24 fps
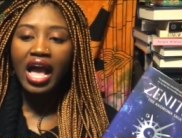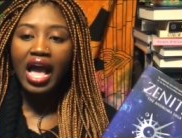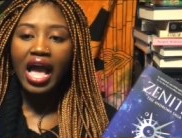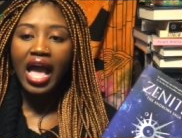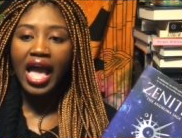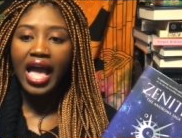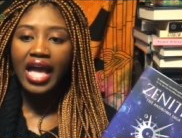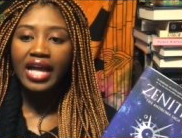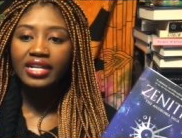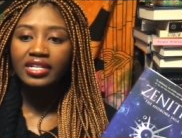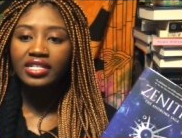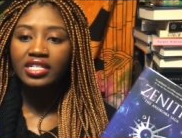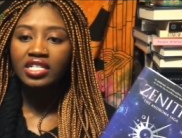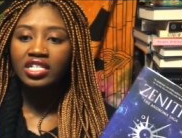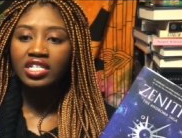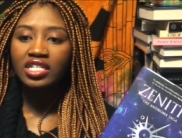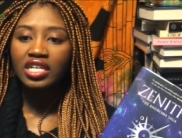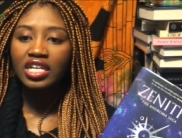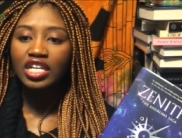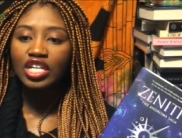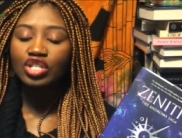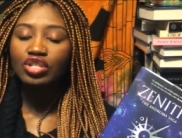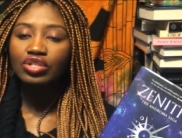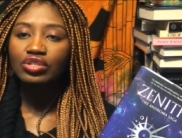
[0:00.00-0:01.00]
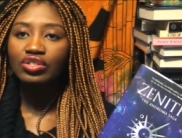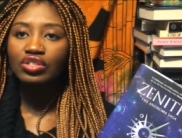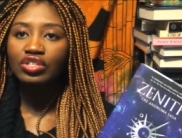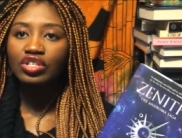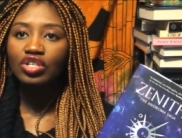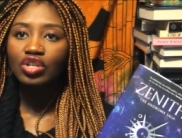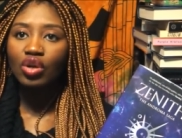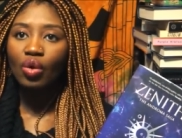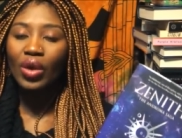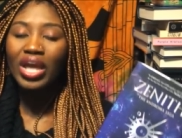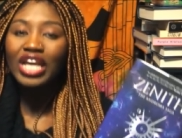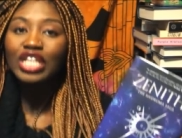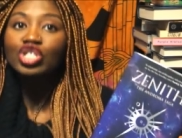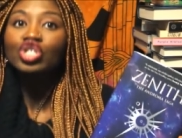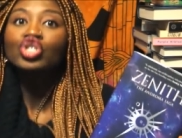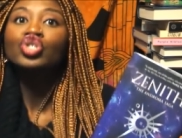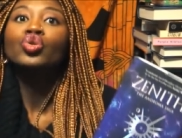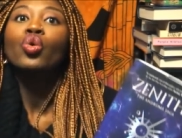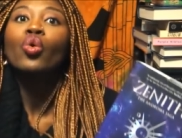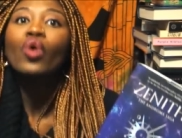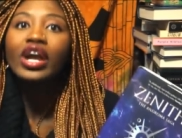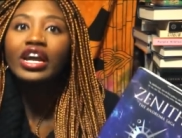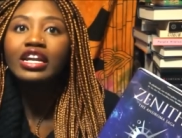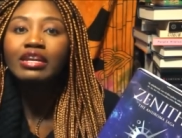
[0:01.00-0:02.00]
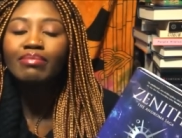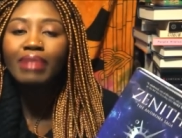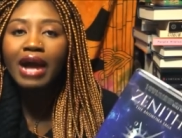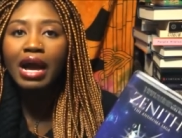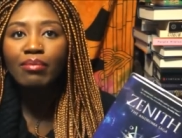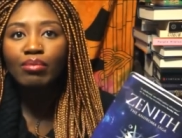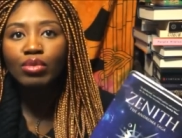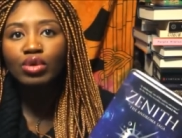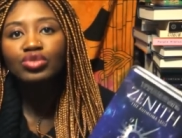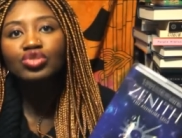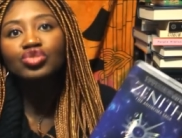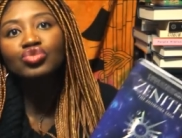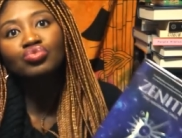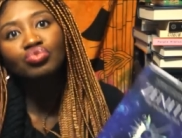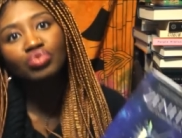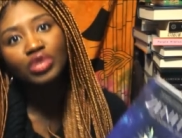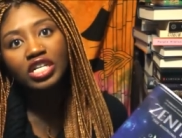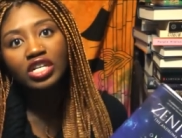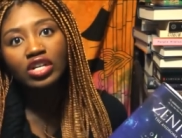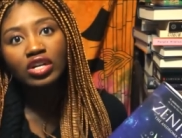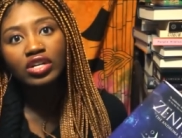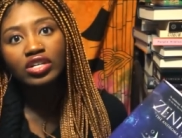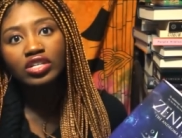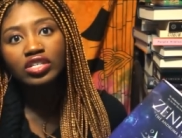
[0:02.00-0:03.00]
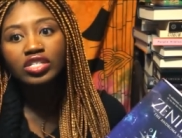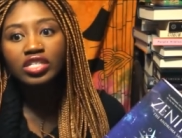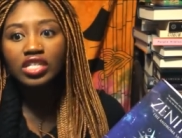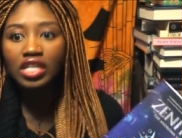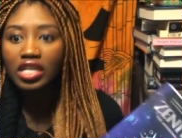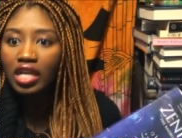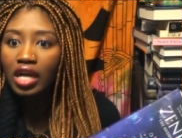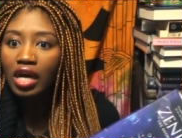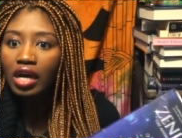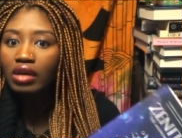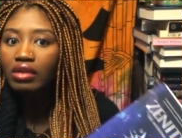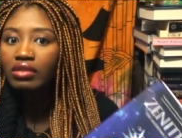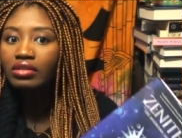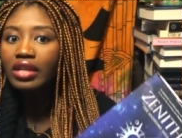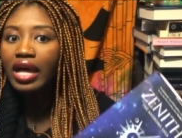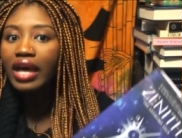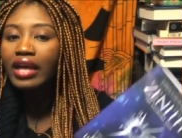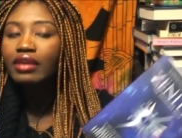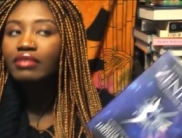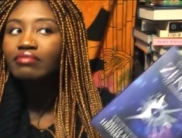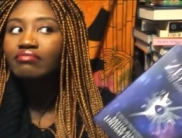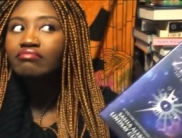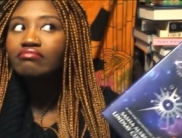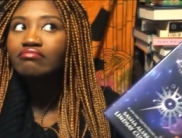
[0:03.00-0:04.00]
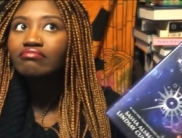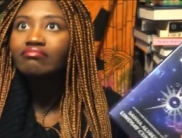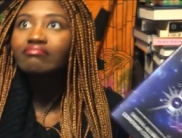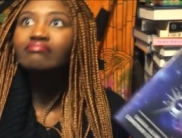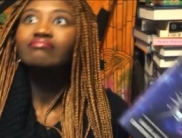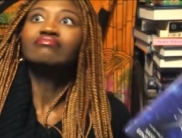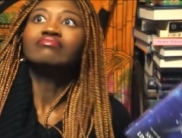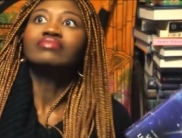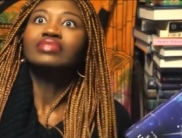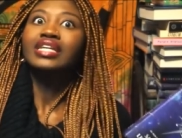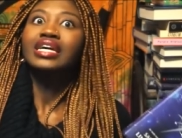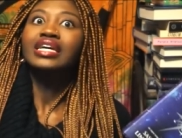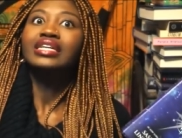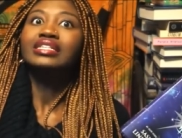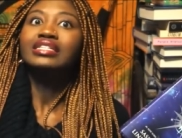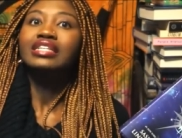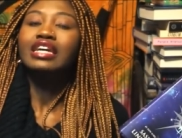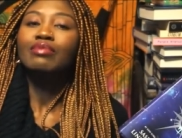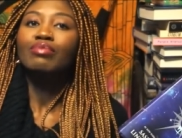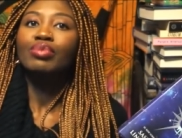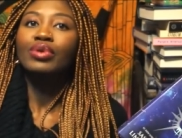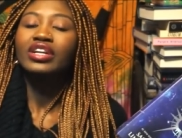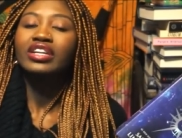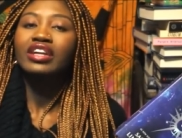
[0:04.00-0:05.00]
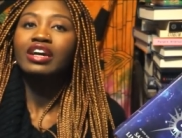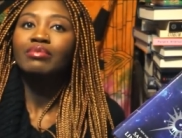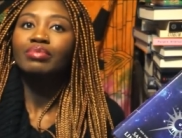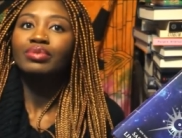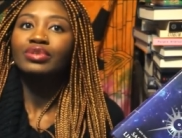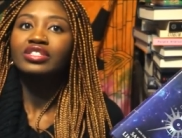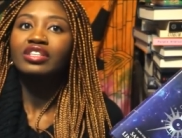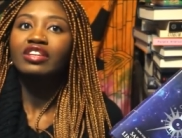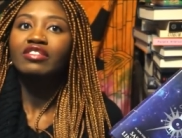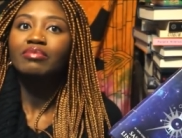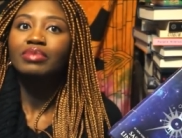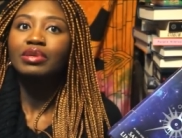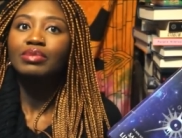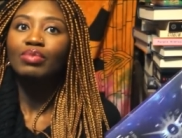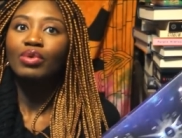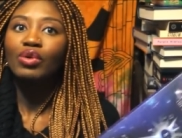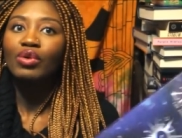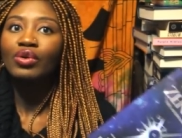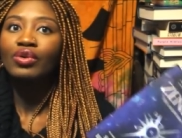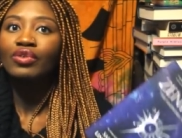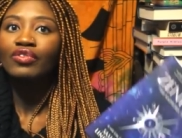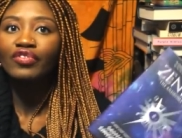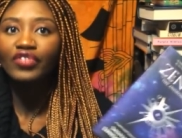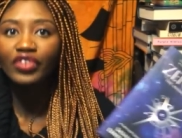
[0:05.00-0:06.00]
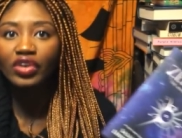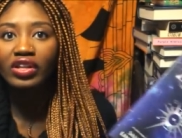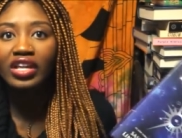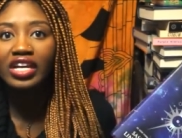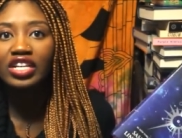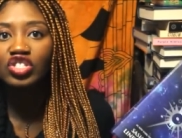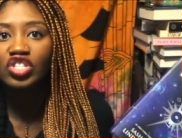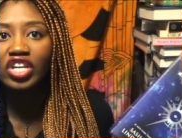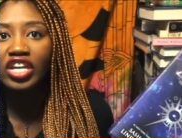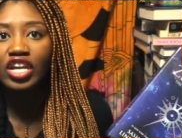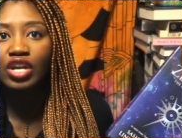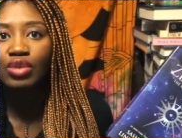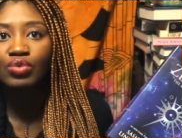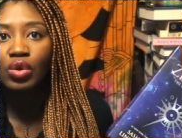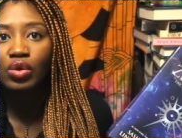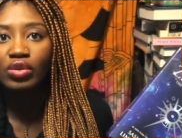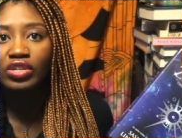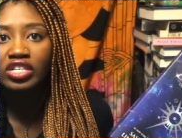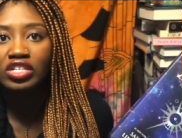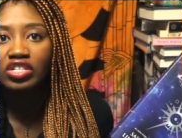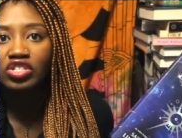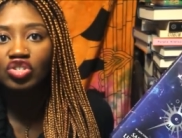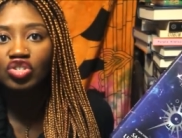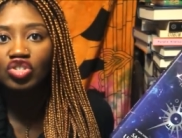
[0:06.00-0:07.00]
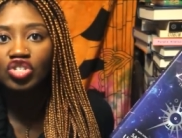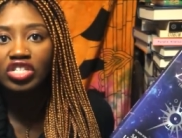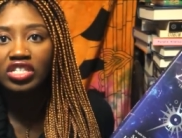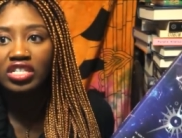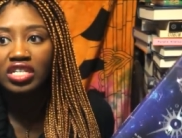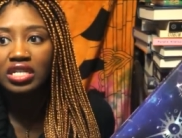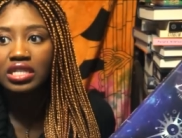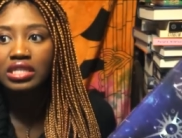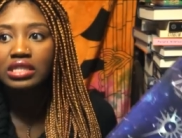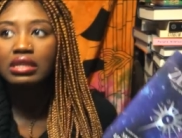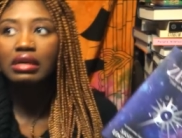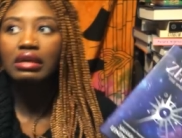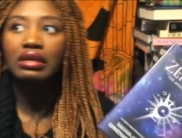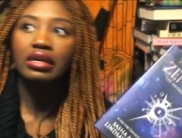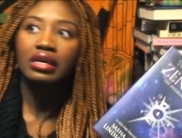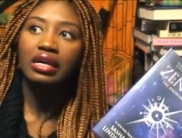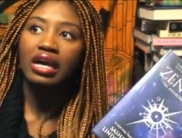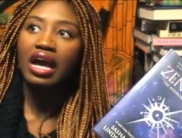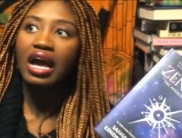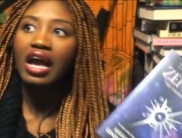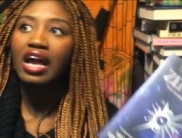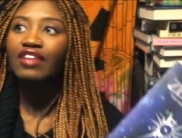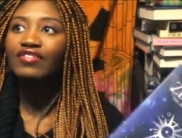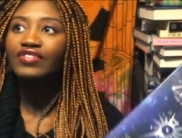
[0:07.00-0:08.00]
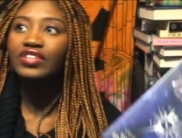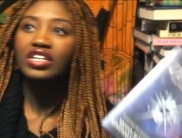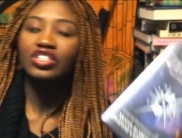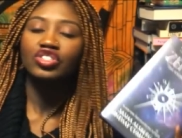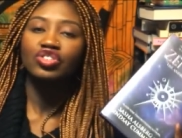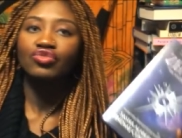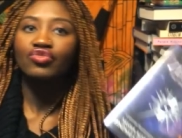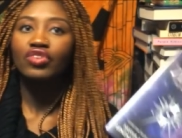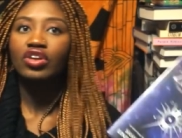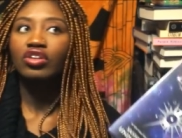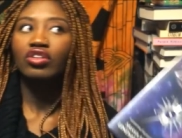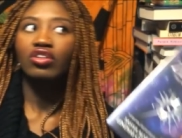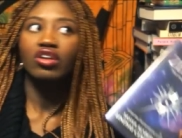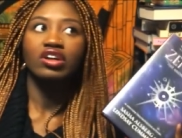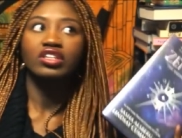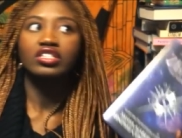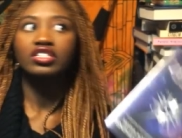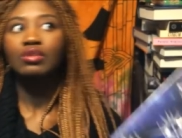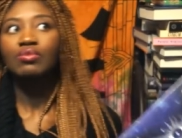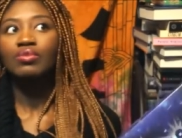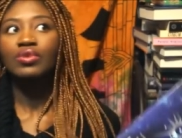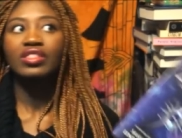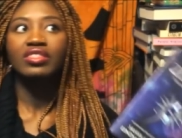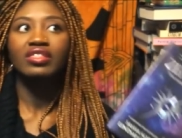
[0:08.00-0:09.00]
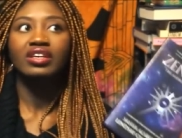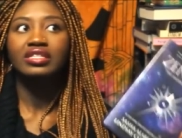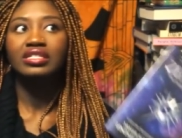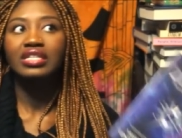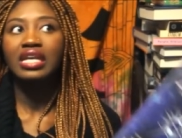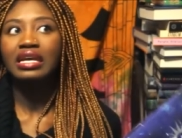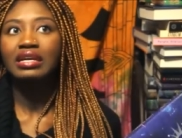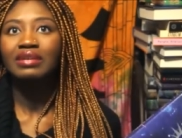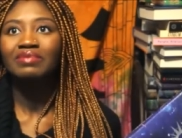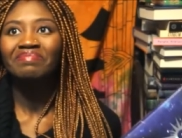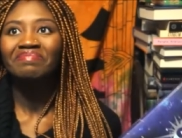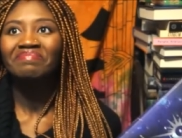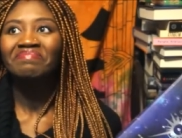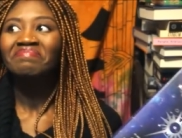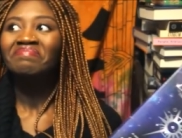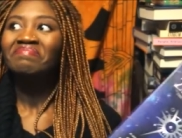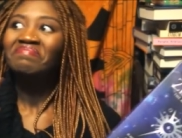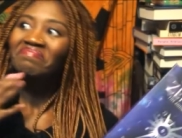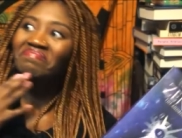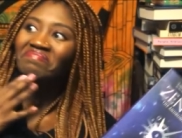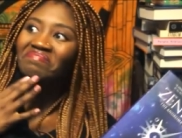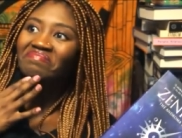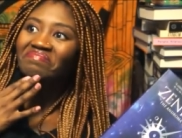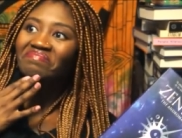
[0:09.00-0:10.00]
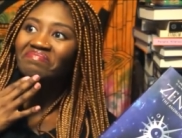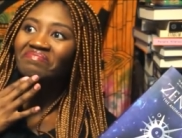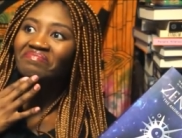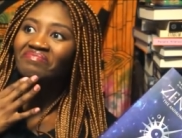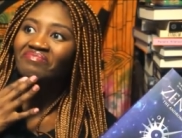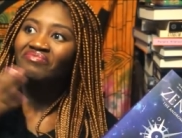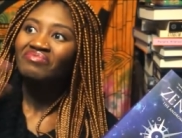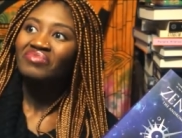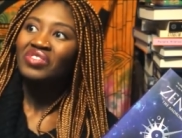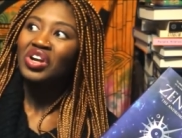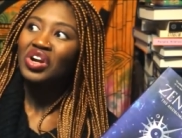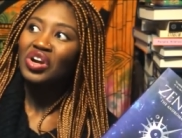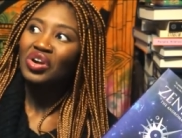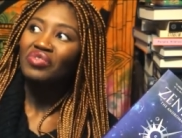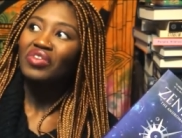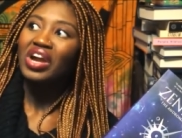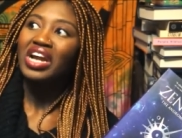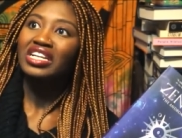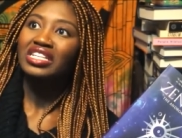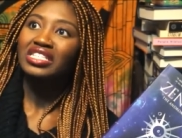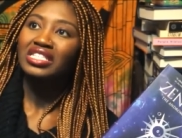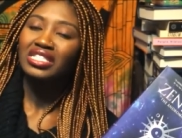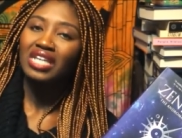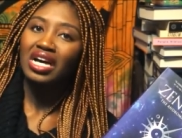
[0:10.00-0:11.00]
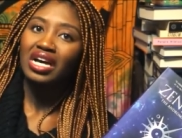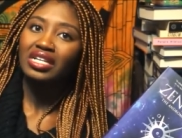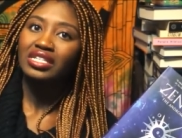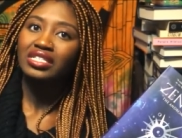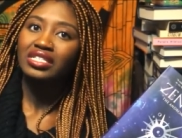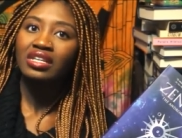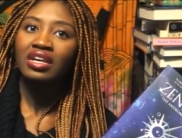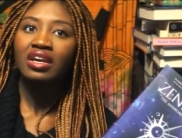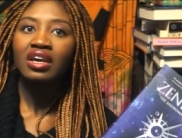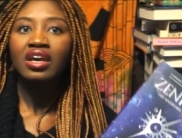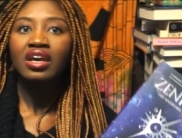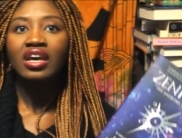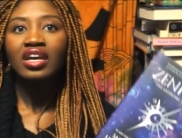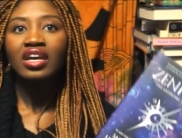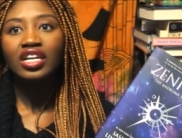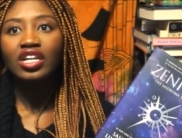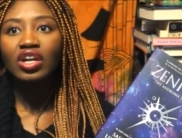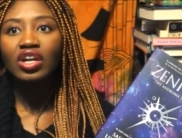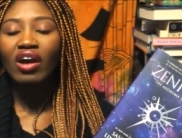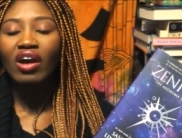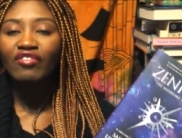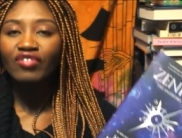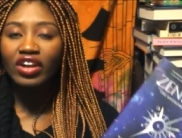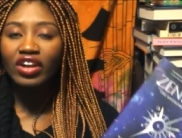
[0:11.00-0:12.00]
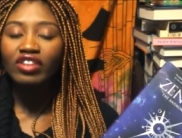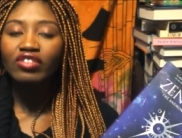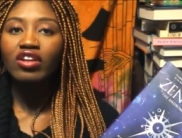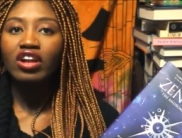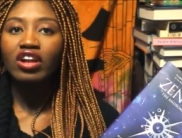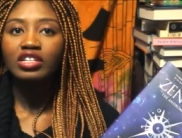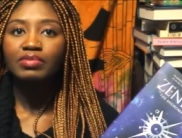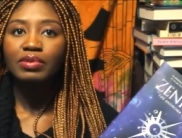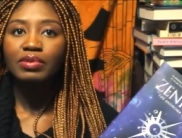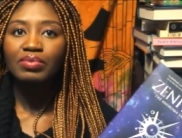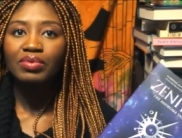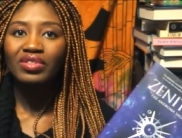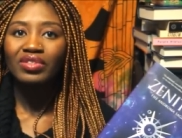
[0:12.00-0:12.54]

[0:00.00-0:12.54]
and in, you know, enjoyed by most readers, you know? Like 99.9% .9 of people feel like J.K. Rowling is a genius. Like I've yet to run across someone that's like, hmm, her writing sucks you know, I've run across people